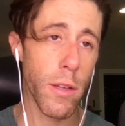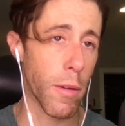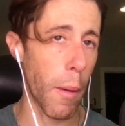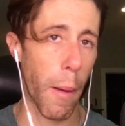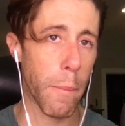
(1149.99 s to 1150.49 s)

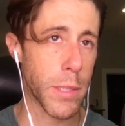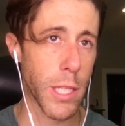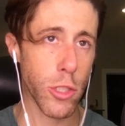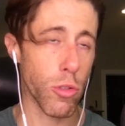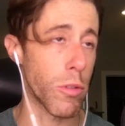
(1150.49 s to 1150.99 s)
a
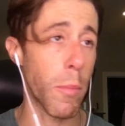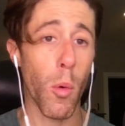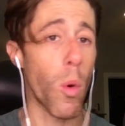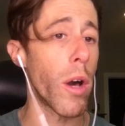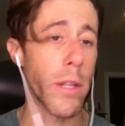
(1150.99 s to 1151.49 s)
potential number
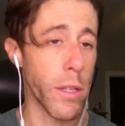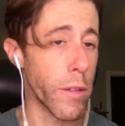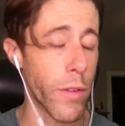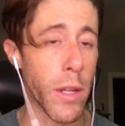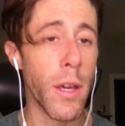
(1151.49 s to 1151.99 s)
1
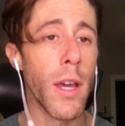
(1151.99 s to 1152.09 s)
even.